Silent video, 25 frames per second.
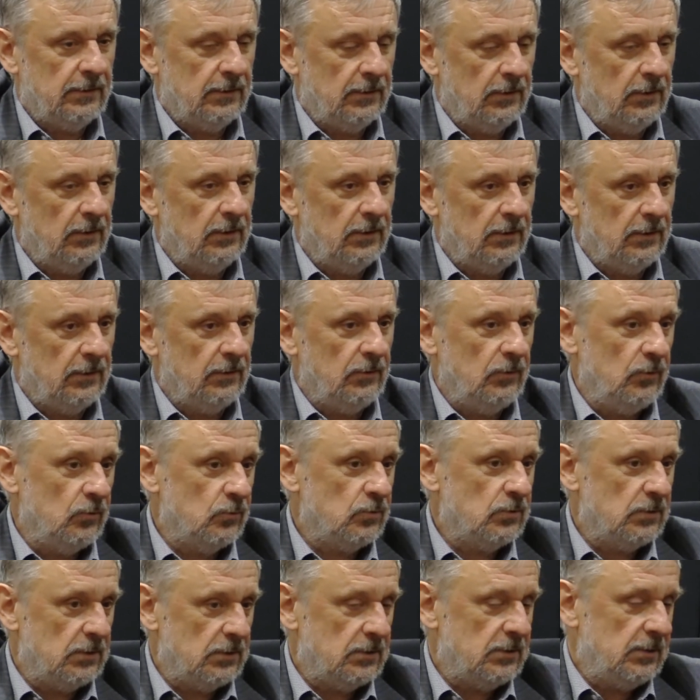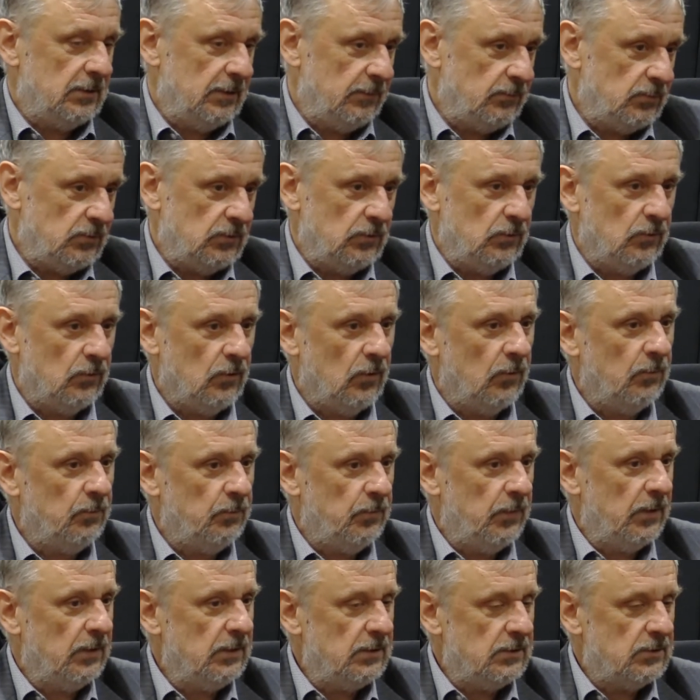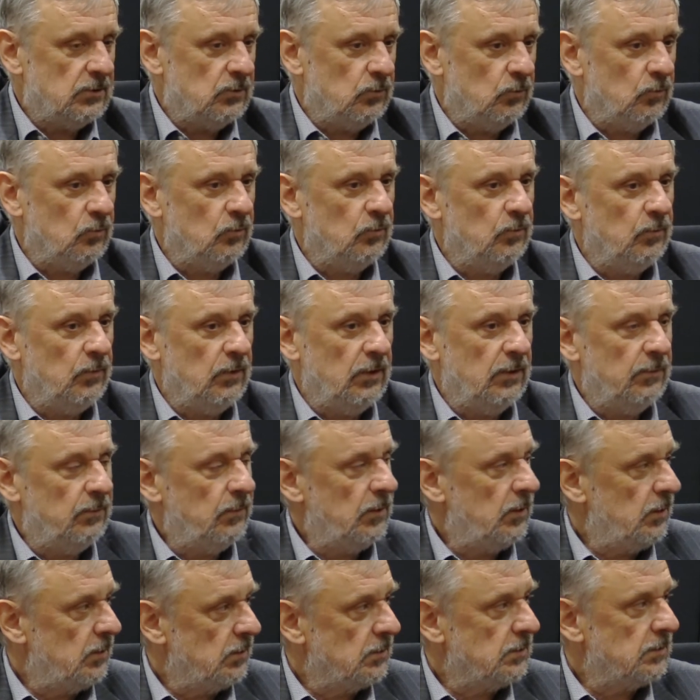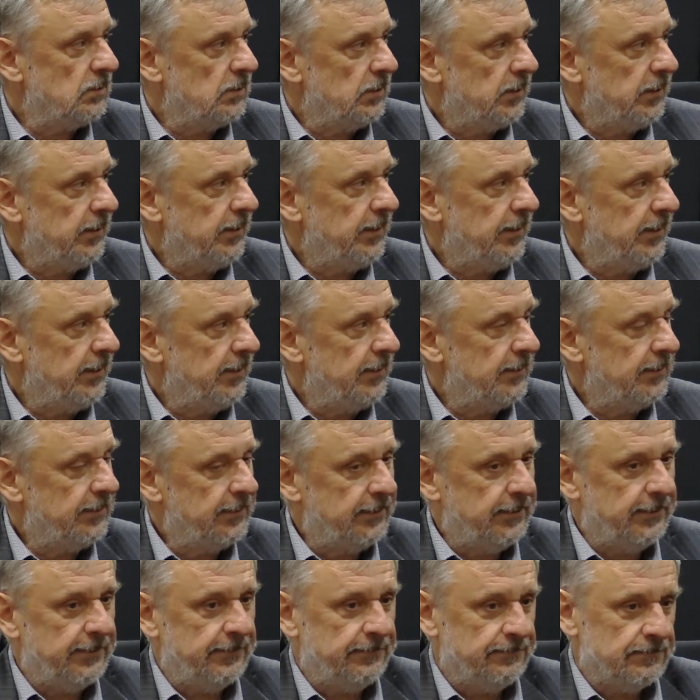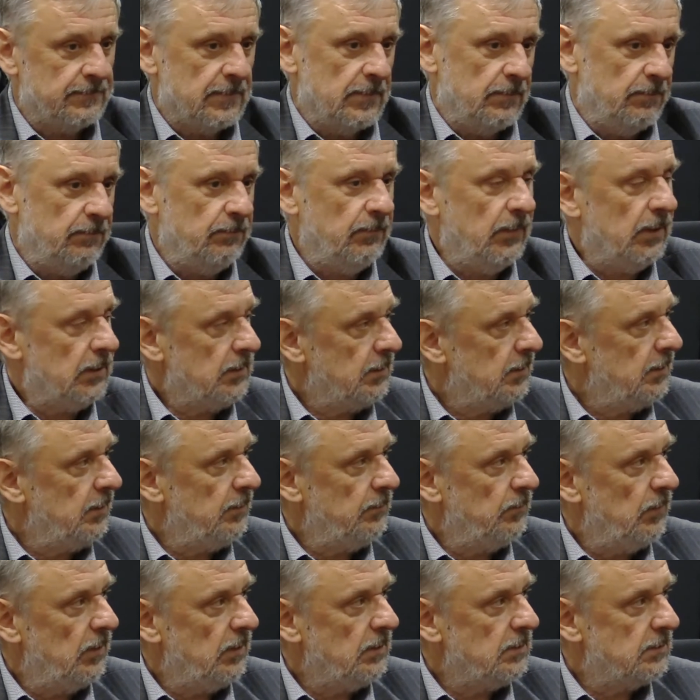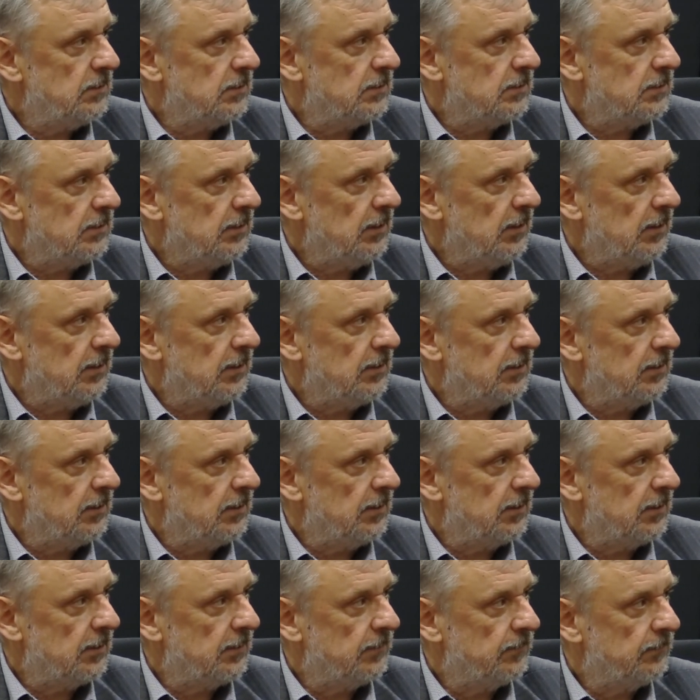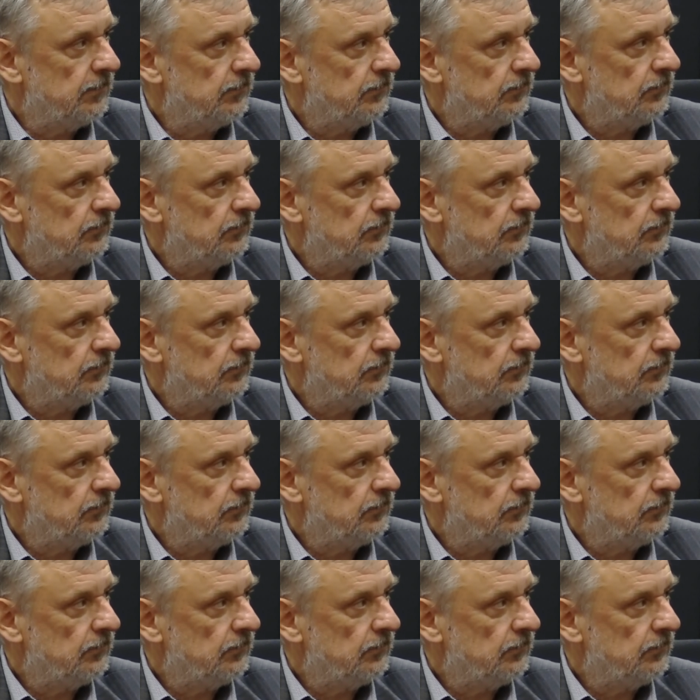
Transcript: new systems, new companies would be emerging on a monthly basis here and there.